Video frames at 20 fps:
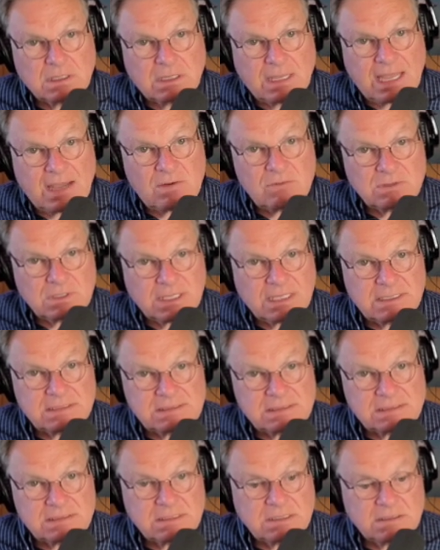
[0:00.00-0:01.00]

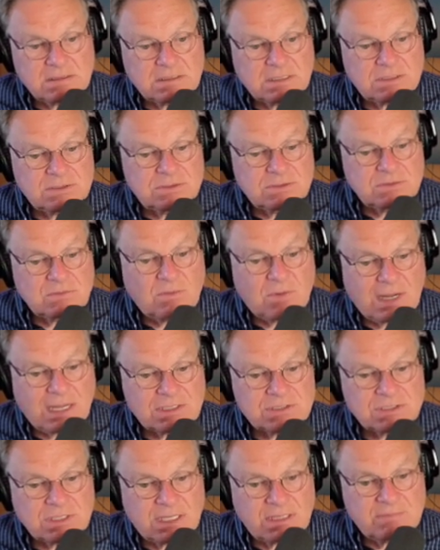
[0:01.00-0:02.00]
outlets that you
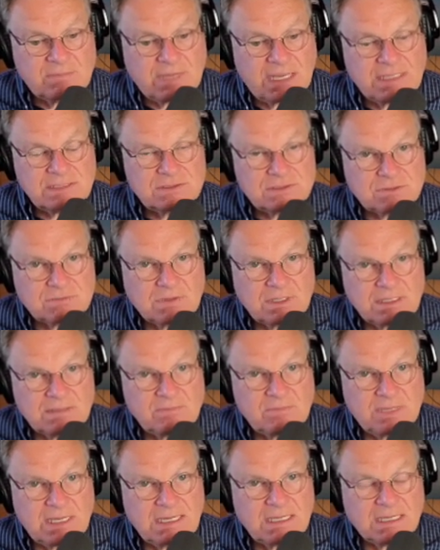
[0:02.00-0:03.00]
watch on
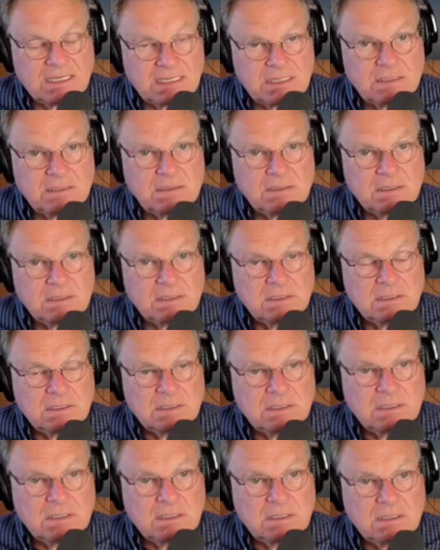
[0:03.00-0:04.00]
mainstream media
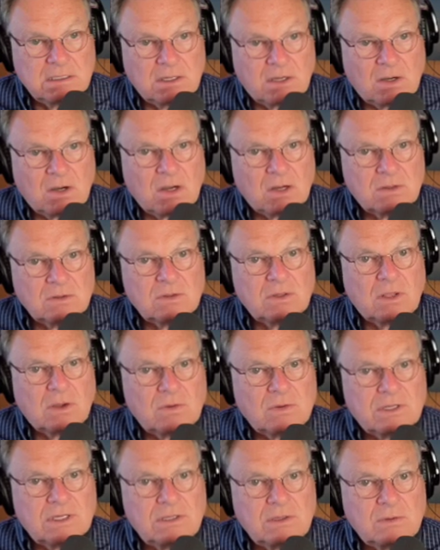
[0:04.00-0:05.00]
are
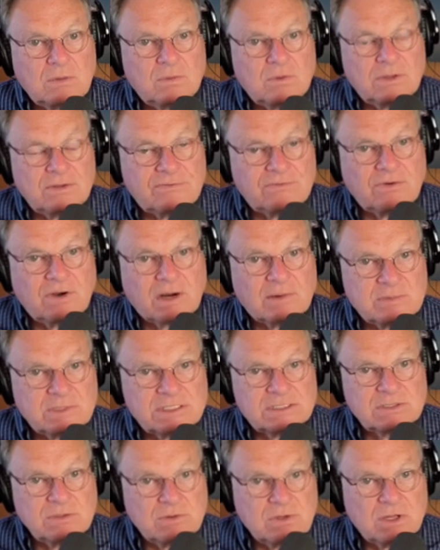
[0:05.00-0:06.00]
loaded with
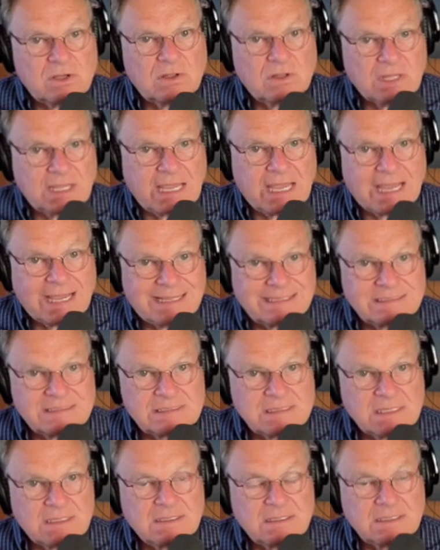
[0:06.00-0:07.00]
pharmaceutical
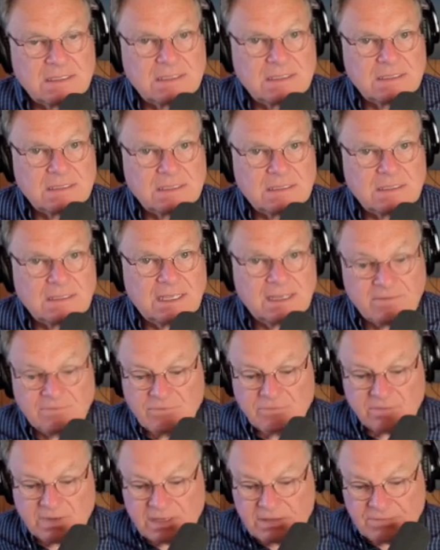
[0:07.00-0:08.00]
ads
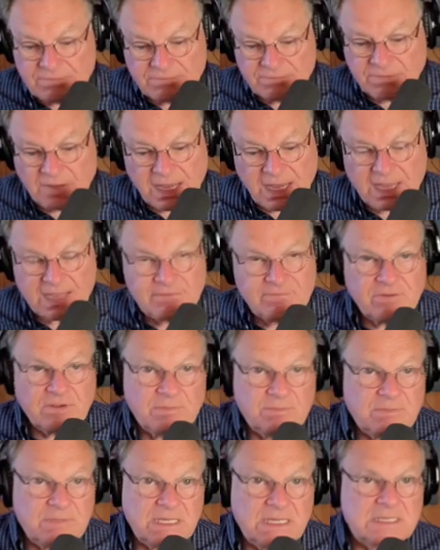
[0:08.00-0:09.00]
every 5
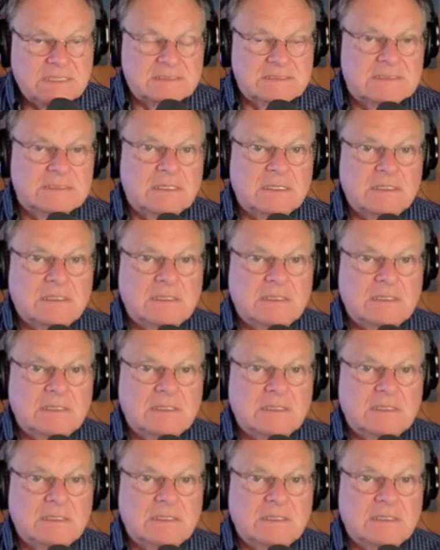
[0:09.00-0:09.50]
minutes.